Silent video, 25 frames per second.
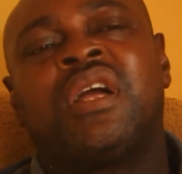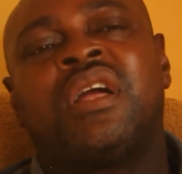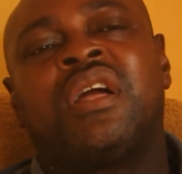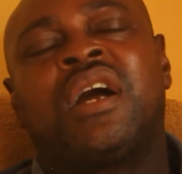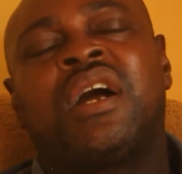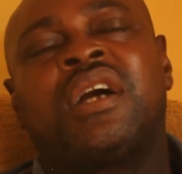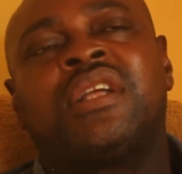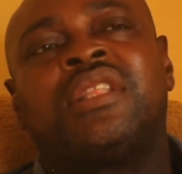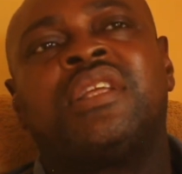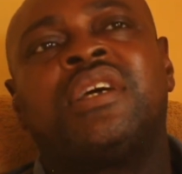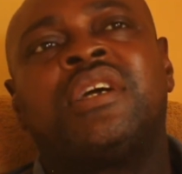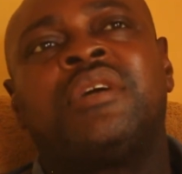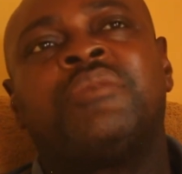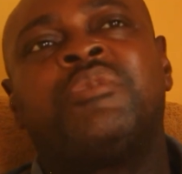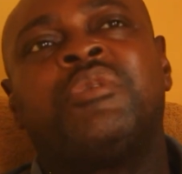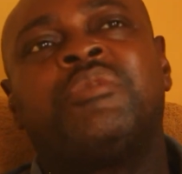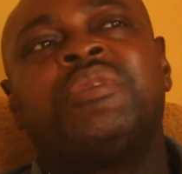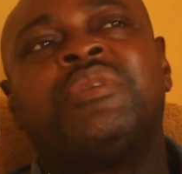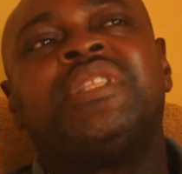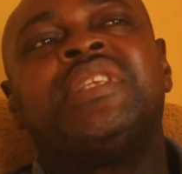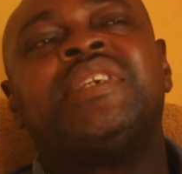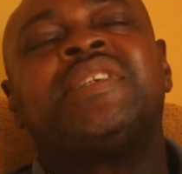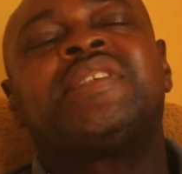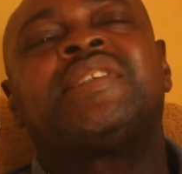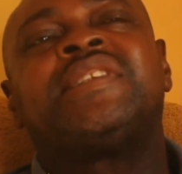and
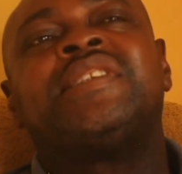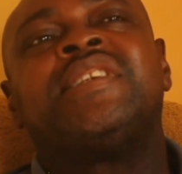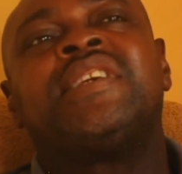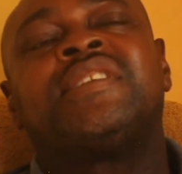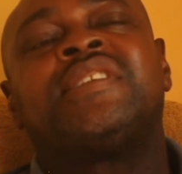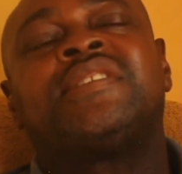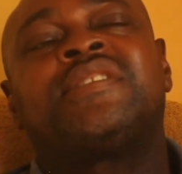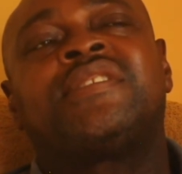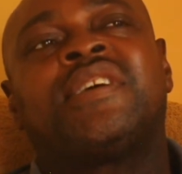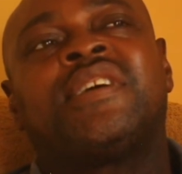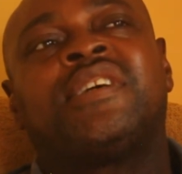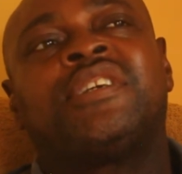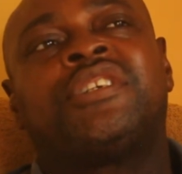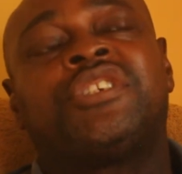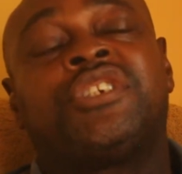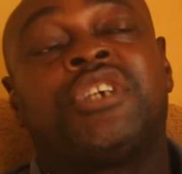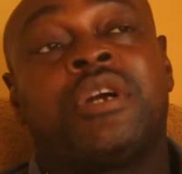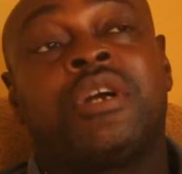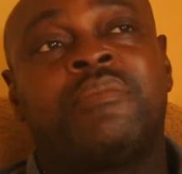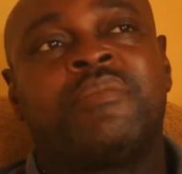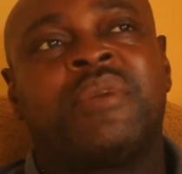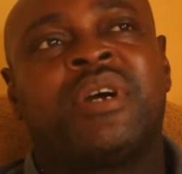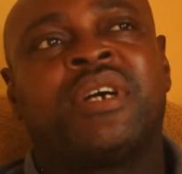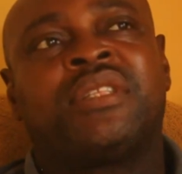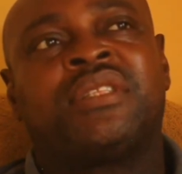maybe this year's
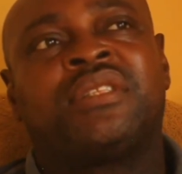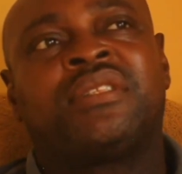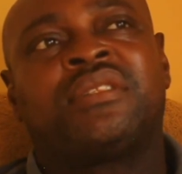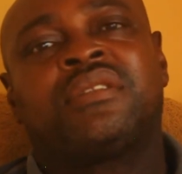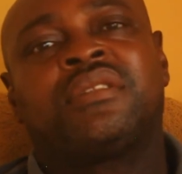chairman